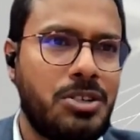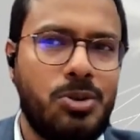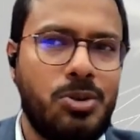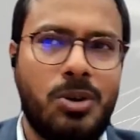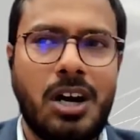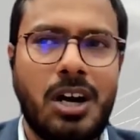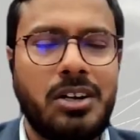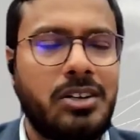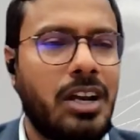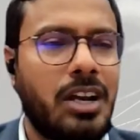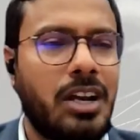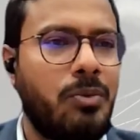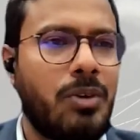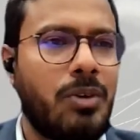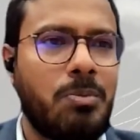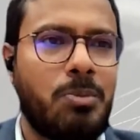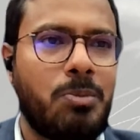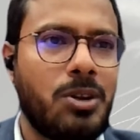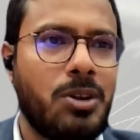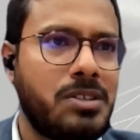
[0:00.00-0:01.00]
You can't write
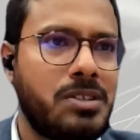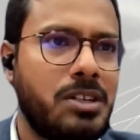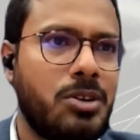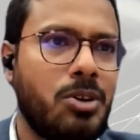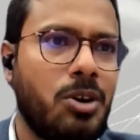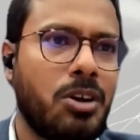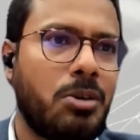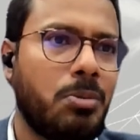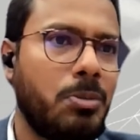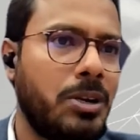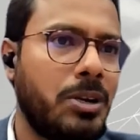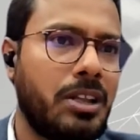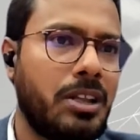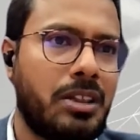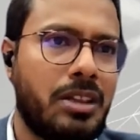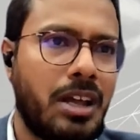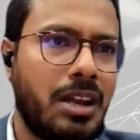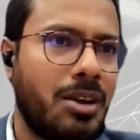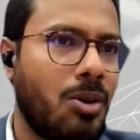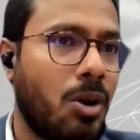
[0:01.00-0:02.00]
one policy document and
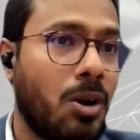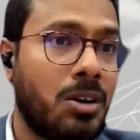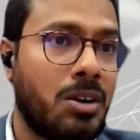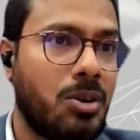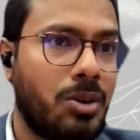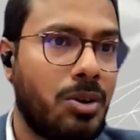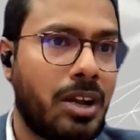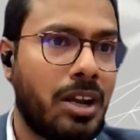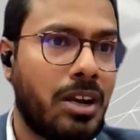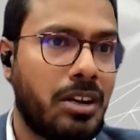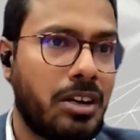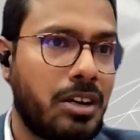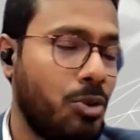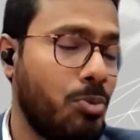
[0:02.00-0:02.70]
then not look at it.